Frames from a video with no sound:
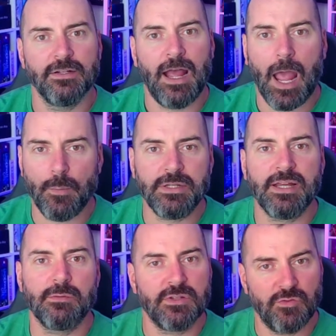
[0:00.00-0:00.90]
How many
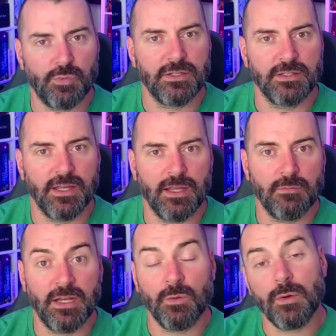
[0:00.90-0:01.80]
times have you the game?
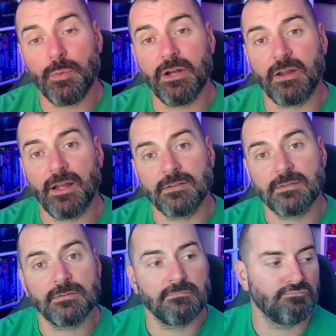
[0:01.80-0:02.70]
And at what player counts?